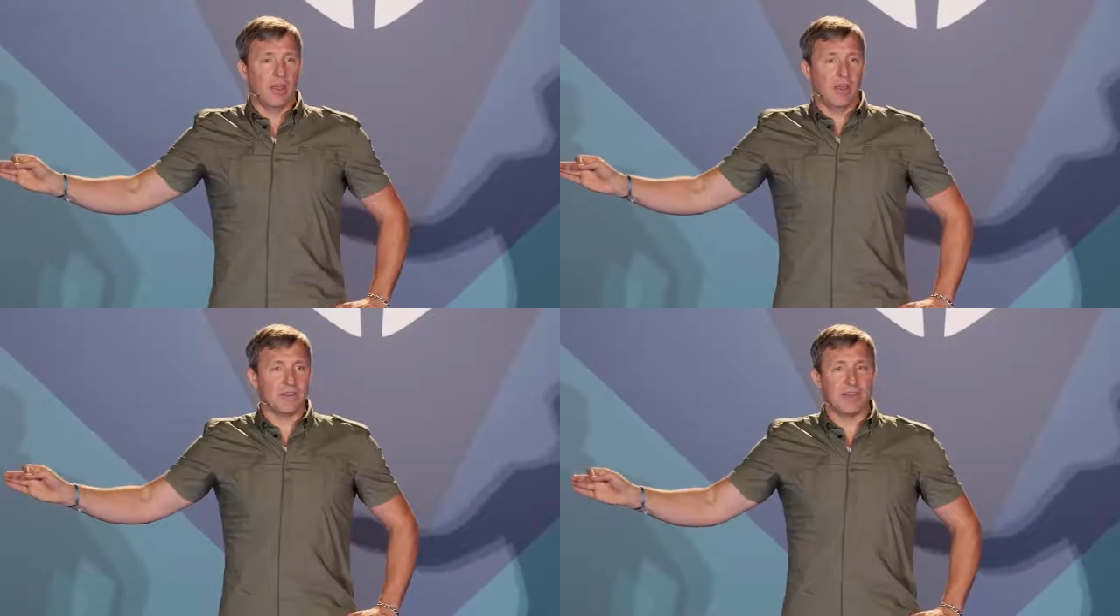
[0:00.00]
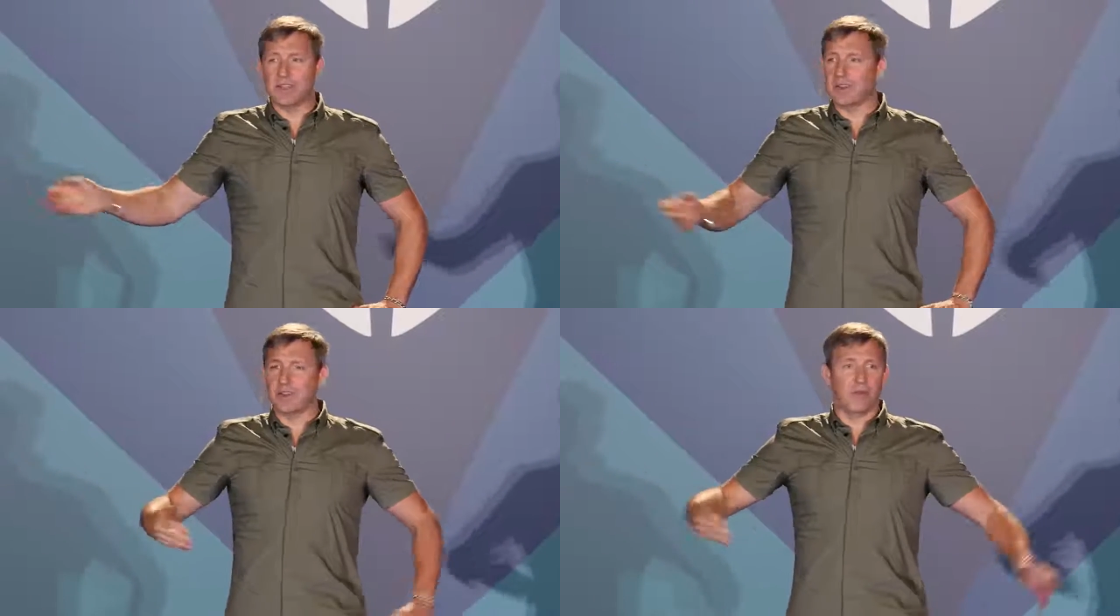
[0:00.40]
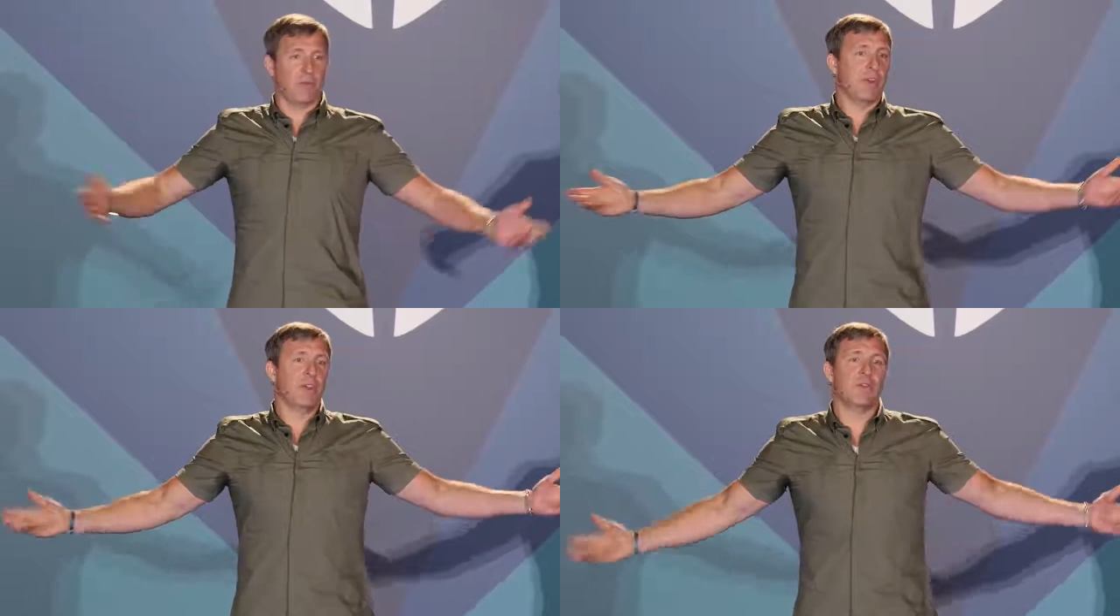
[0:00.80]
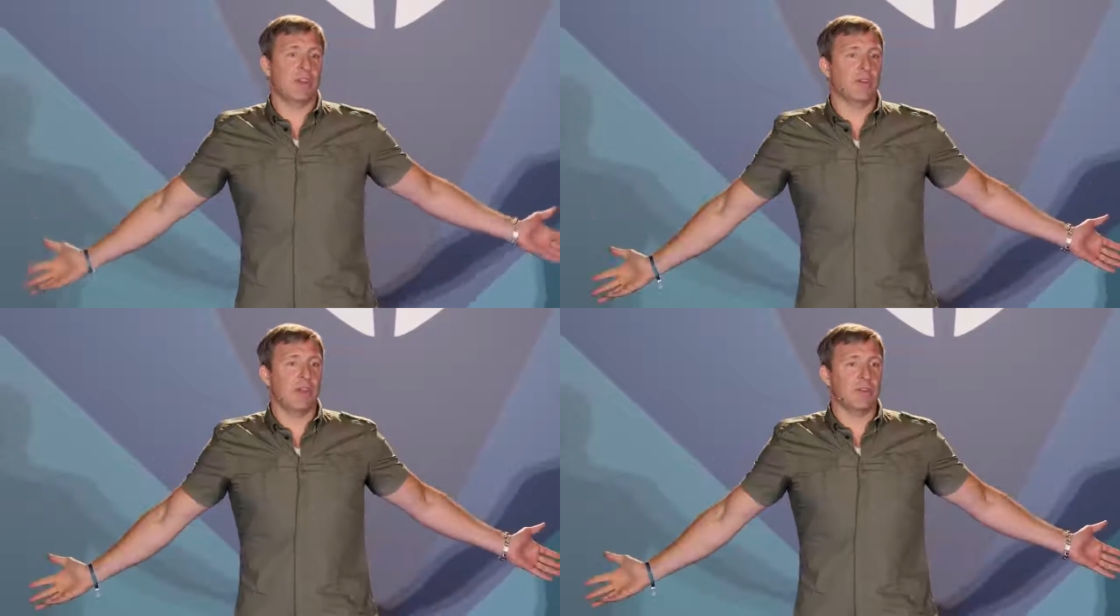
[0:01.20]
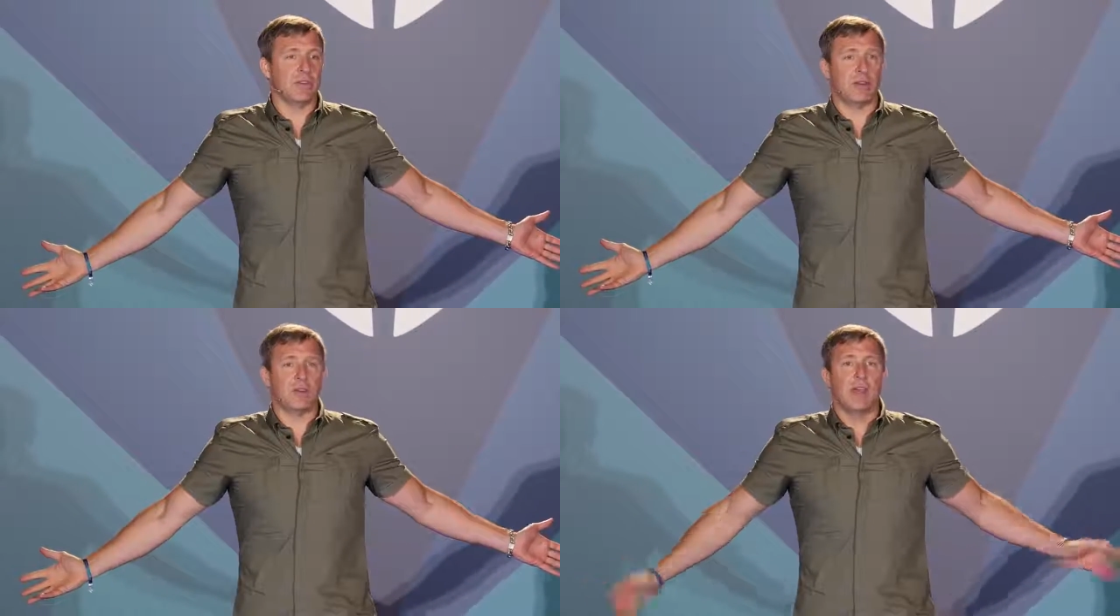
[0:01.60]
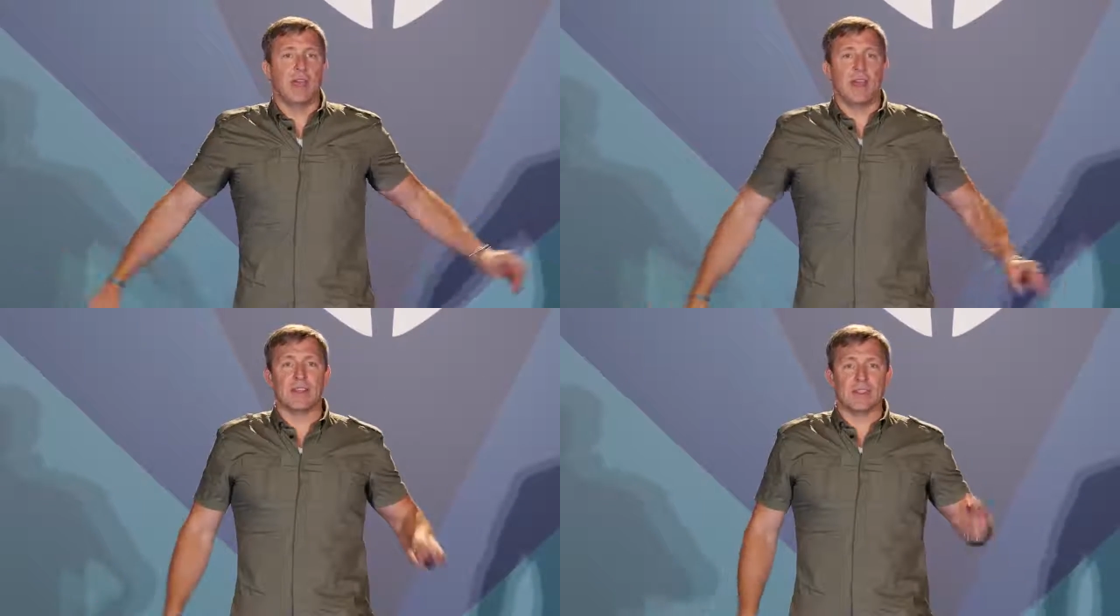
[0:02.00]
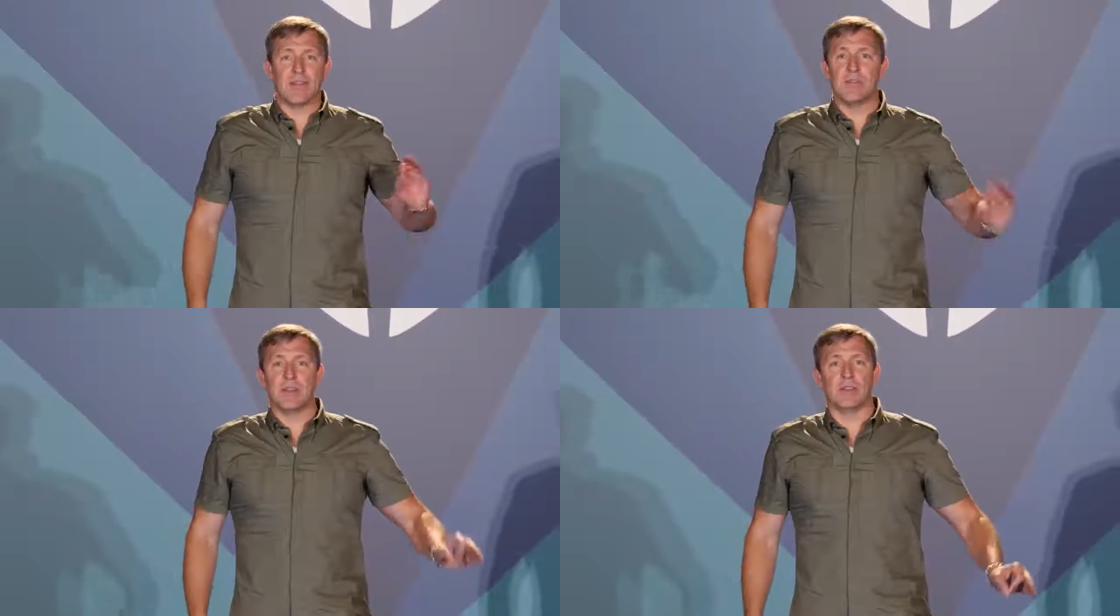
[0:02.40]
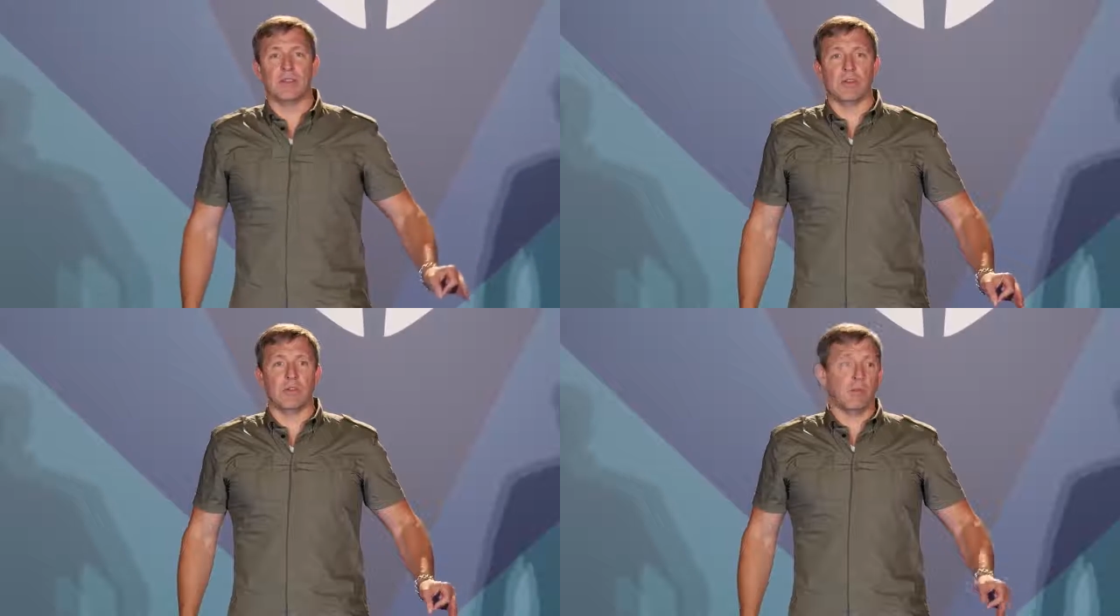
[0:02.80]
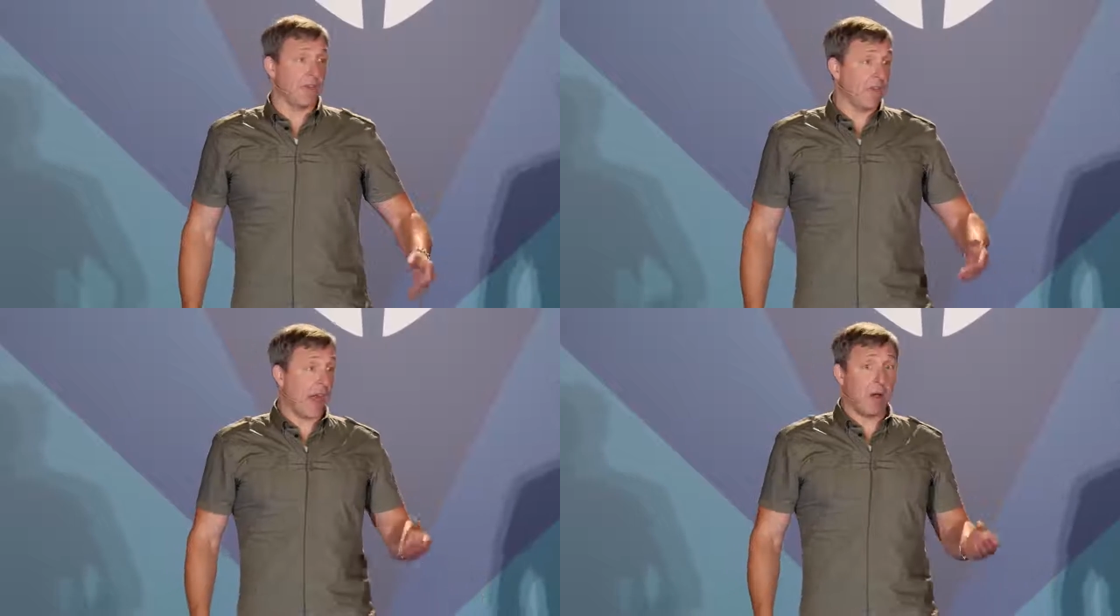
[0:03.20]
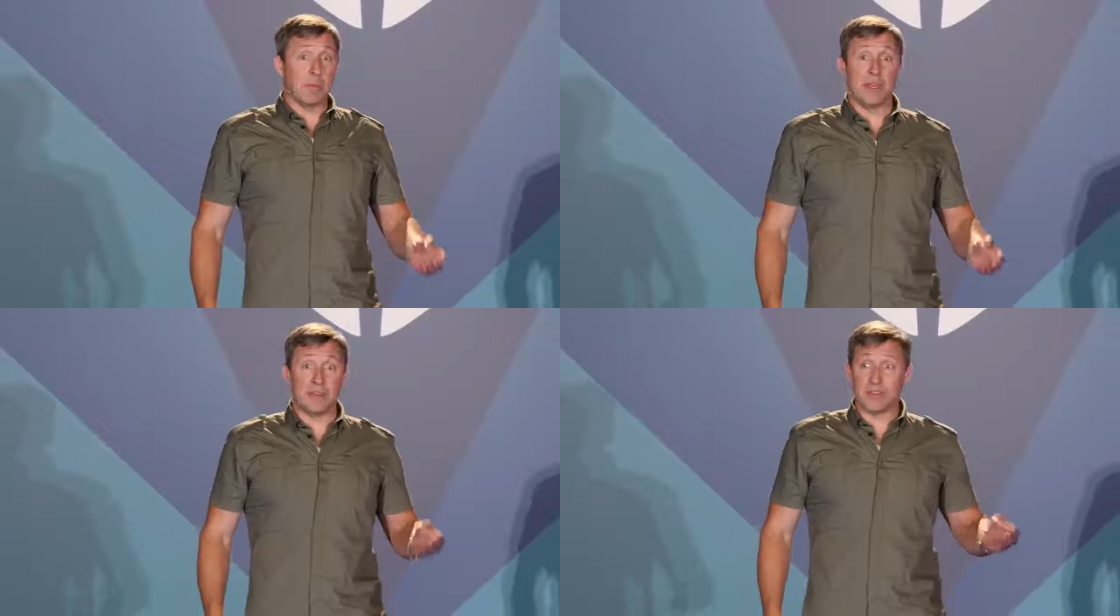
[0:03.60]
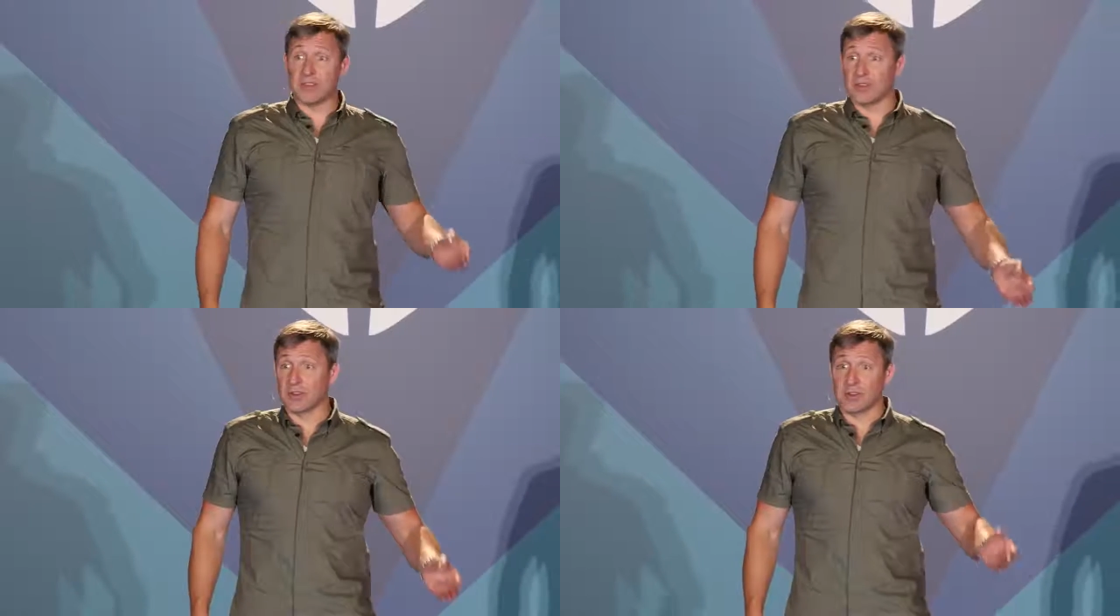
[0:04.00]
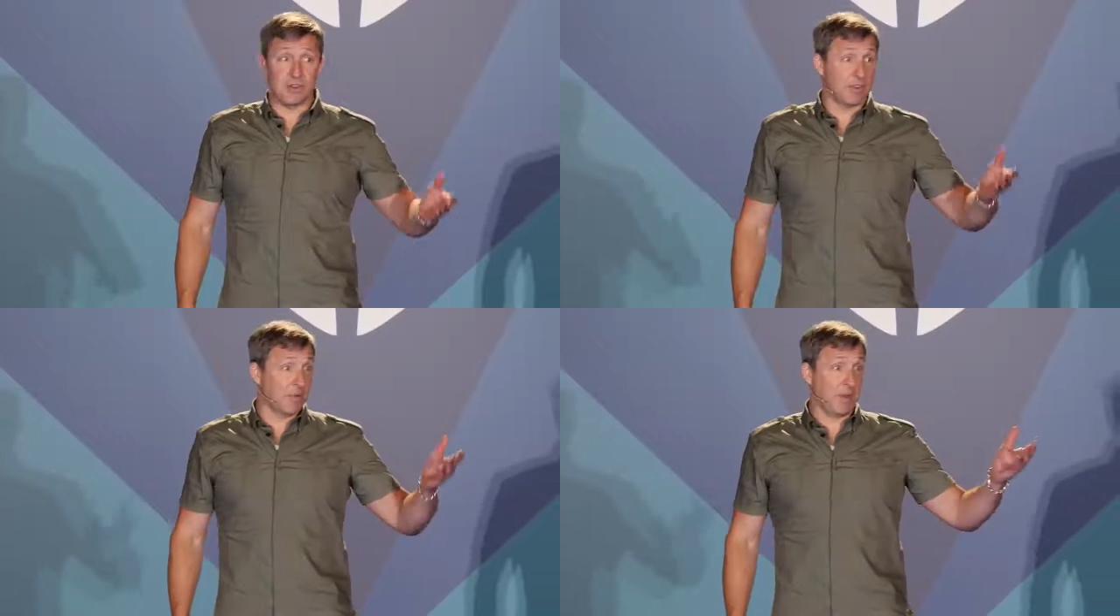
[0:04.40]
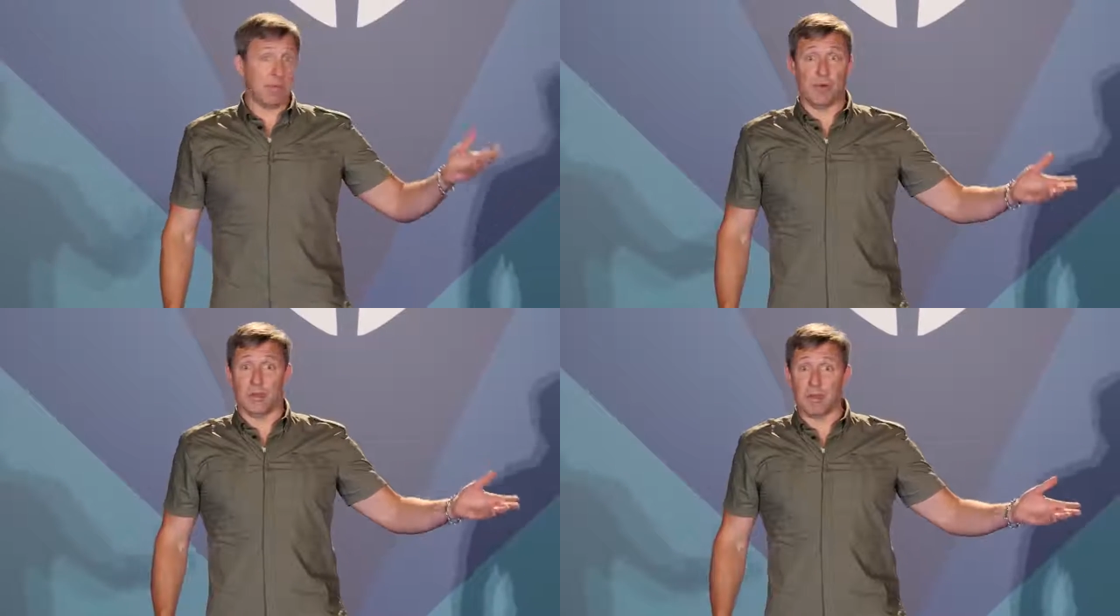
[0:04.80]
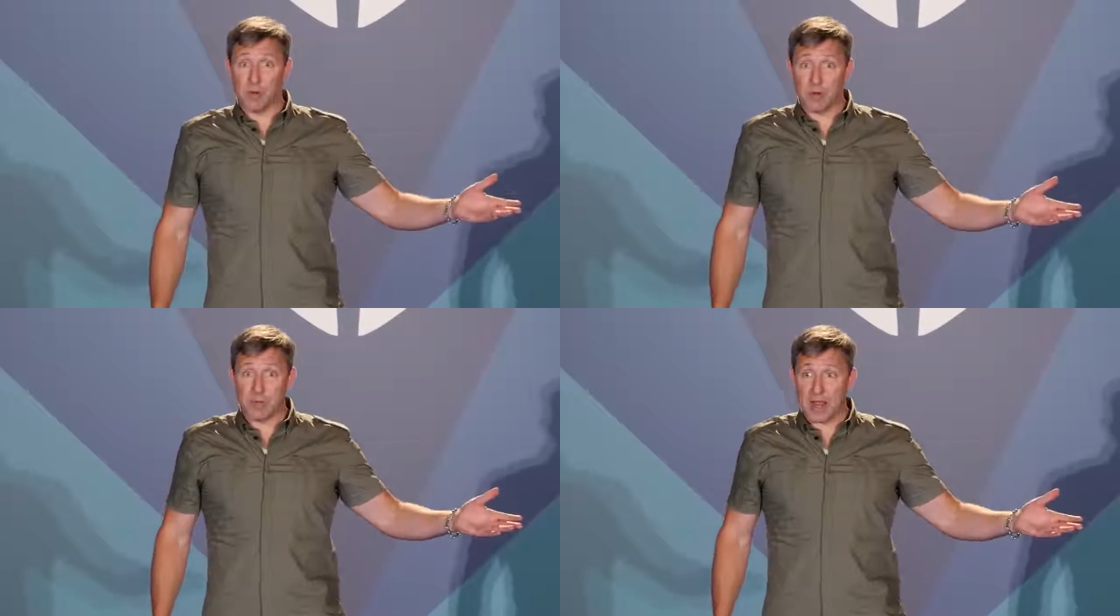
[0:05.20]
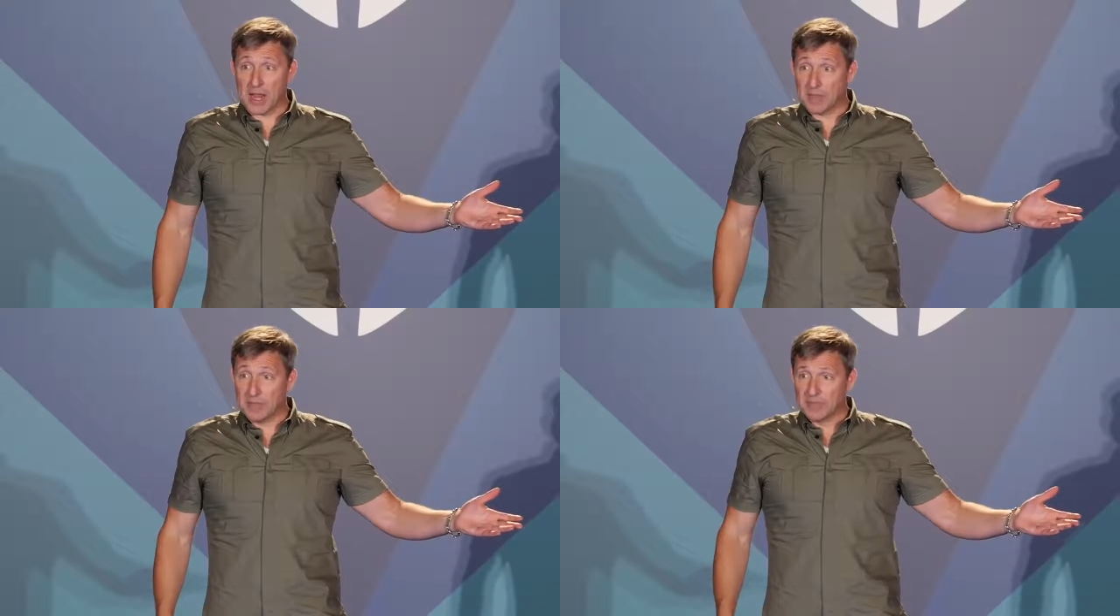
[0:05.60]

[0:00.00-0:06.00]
It has nothing to do with what you did or didn't do. It has everything to do with how many decisions the people on the board made.